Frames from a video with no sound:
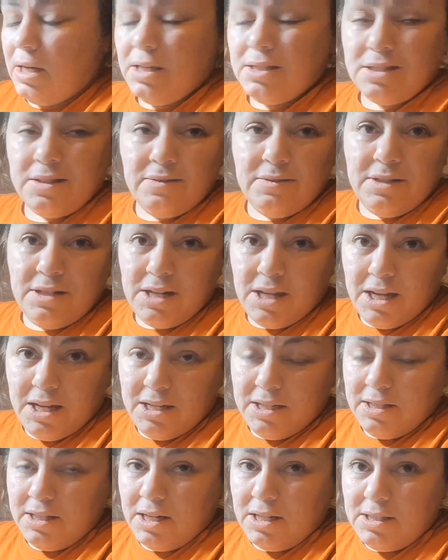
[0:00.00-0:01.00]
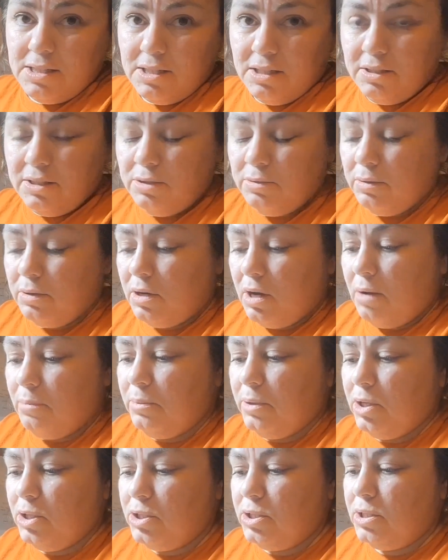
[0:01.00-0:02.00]
My last task of the night that I
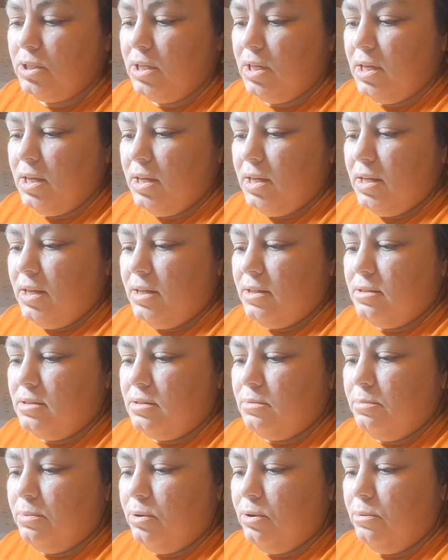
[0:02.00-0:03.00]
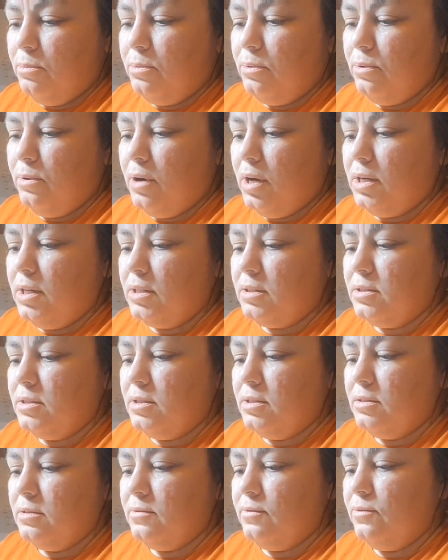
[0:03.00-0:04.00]
still need to accomplish is to pull
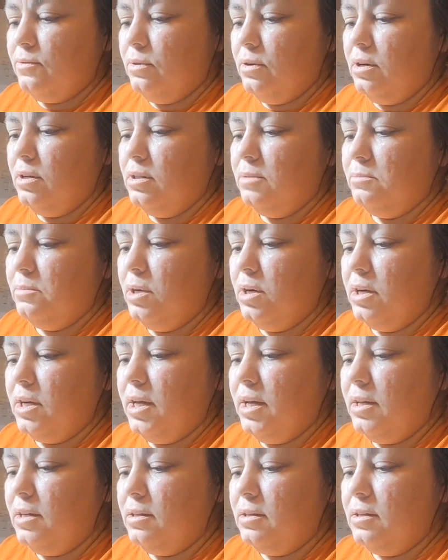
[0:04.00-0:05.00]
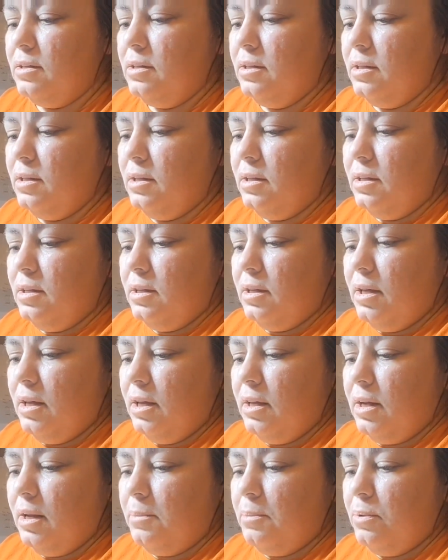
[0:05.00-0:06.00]
product for the market.
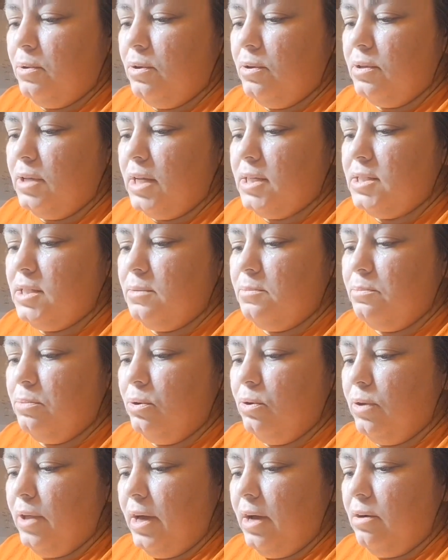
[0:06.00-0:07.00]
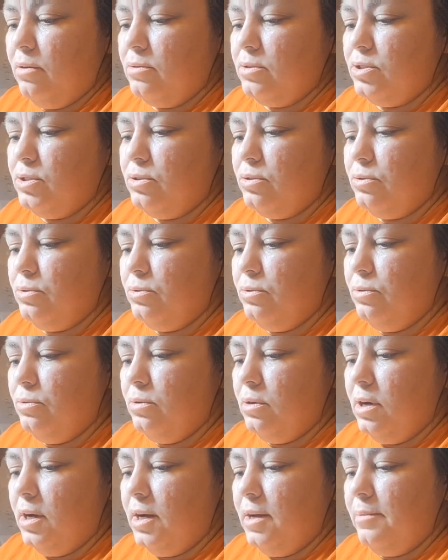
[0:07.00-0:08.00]
And I did pull
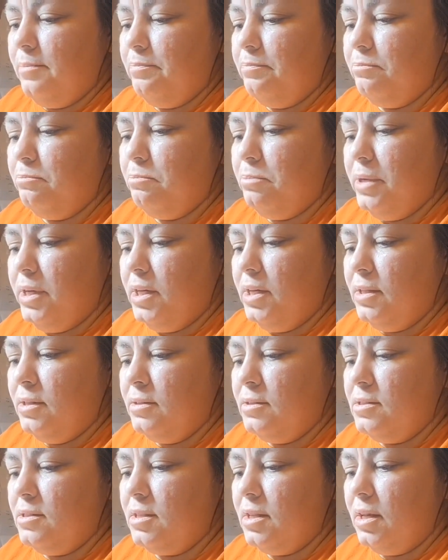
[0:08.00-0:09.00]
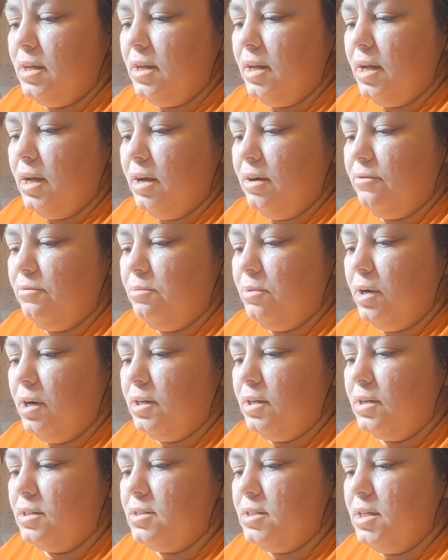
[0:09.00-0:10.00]
out 2 bins that
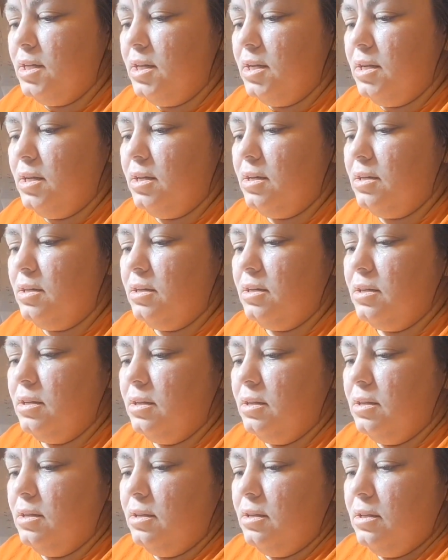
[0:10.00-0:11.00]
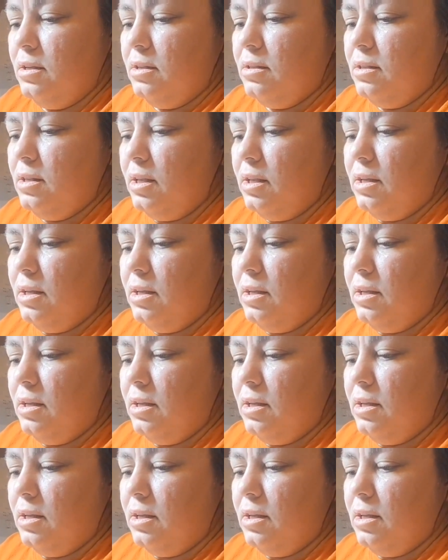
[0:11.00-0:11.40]
have product in it